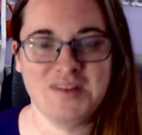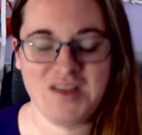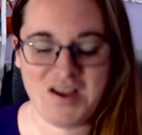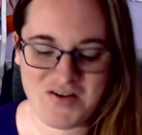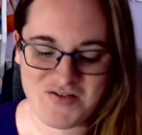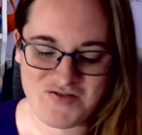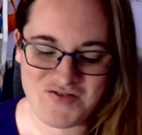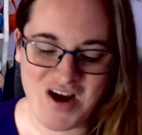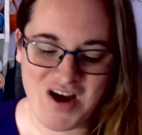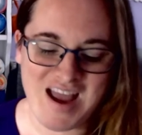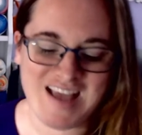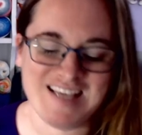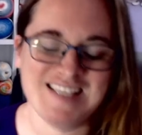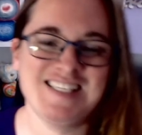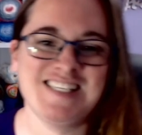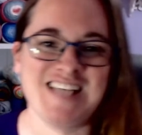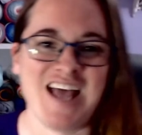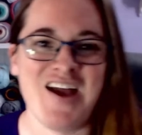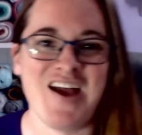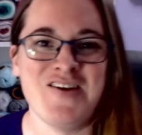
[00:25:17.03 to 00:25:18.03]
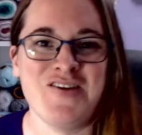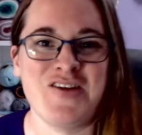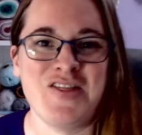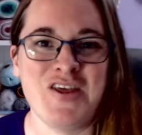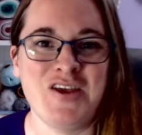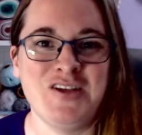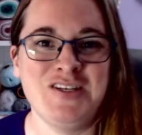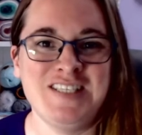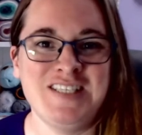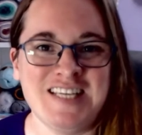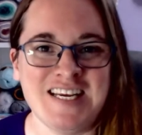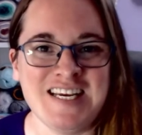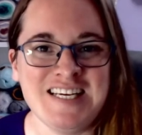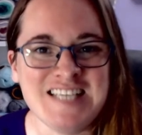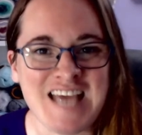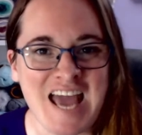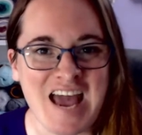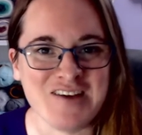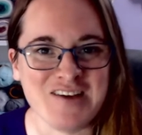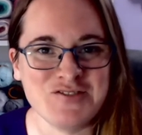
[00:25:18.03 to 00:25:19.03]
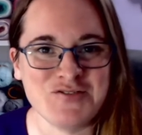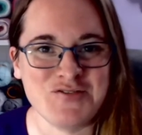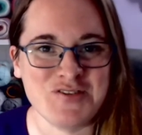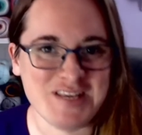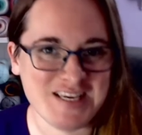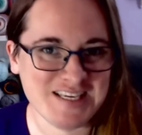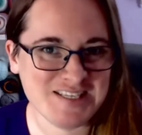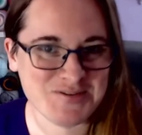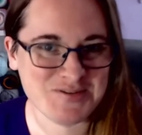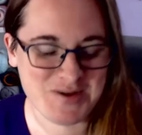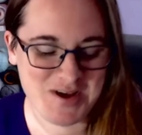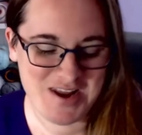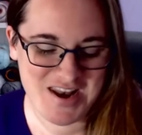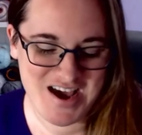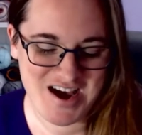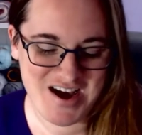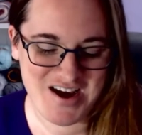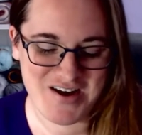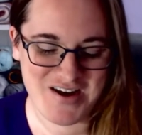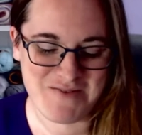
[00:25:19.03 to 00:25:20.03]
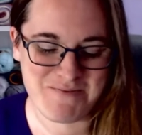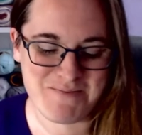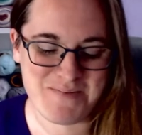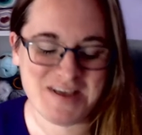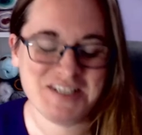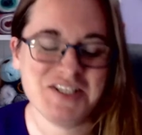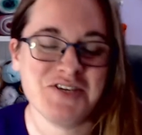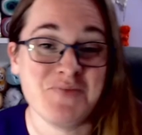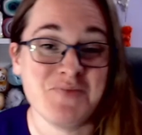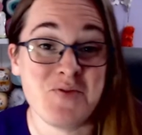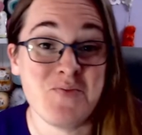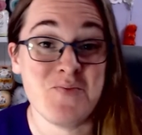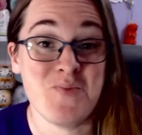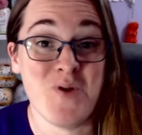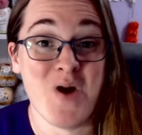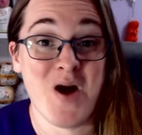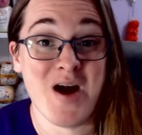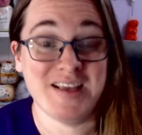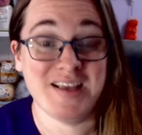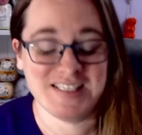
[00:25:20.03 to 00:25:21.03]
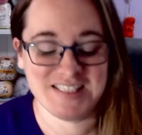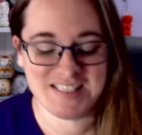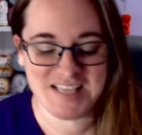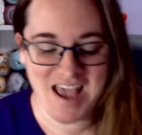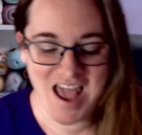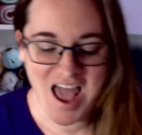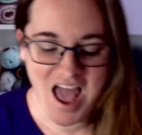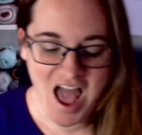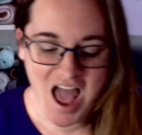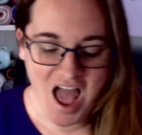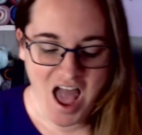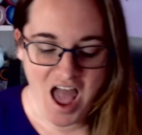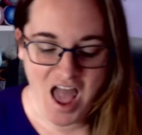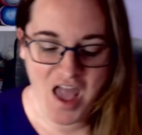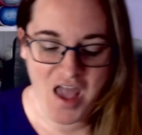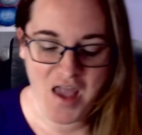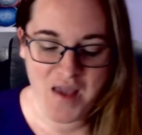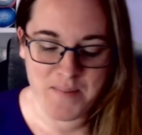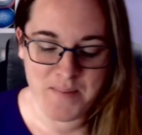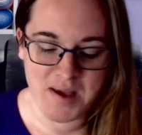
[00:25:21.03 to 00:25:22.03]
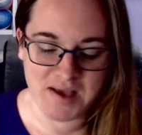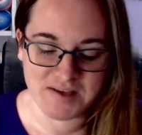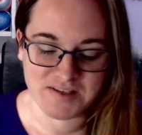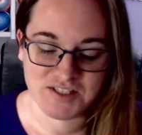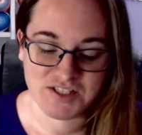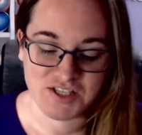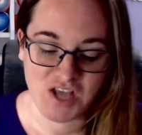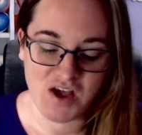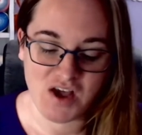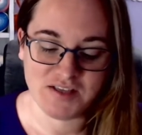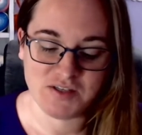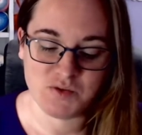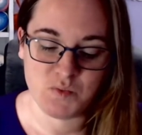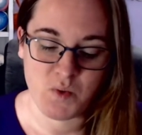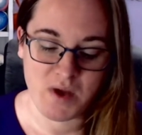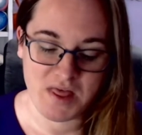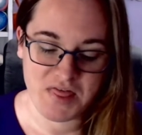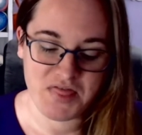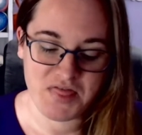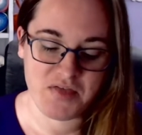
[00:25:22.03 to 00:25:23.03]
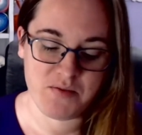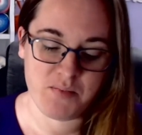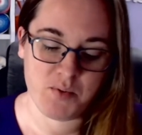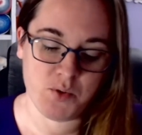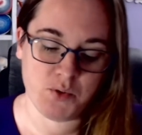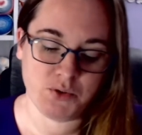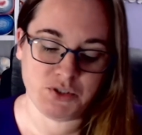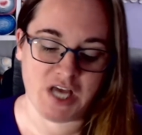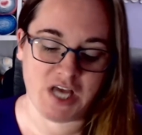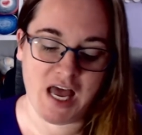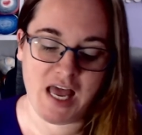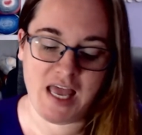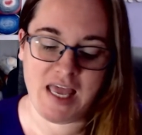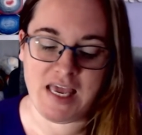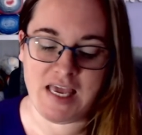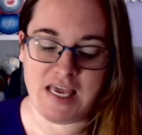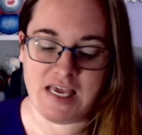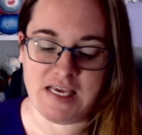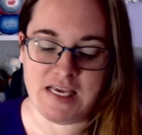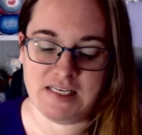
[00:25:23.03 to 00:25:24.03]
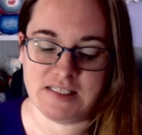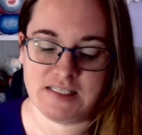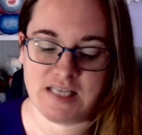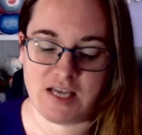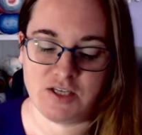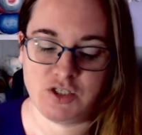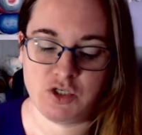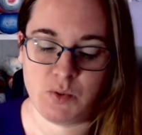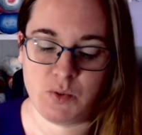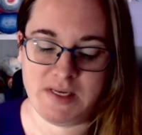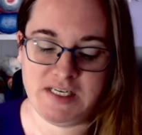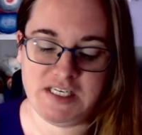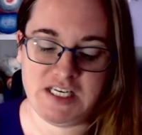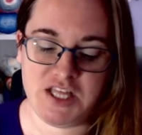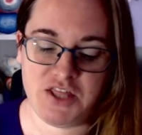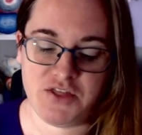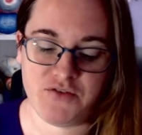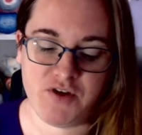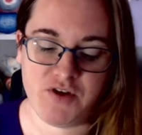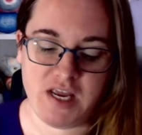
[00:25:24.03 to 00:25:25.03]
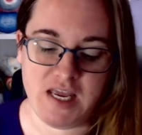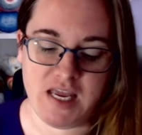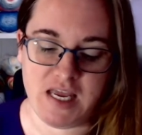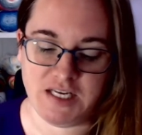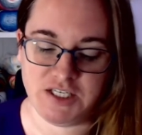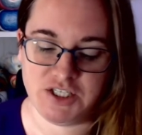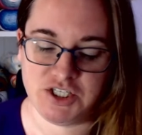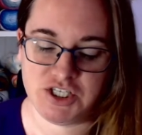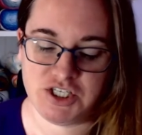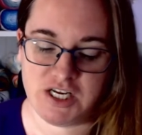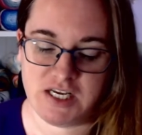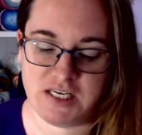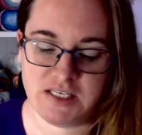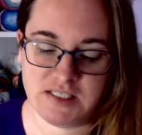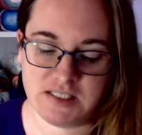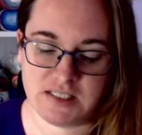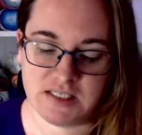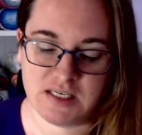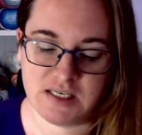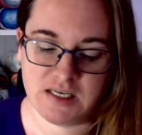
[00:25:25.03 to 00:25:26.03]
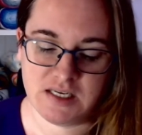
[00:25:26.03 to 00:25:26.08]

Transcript: Right, so the details for this one are measurement wise, size with the border is 23 inches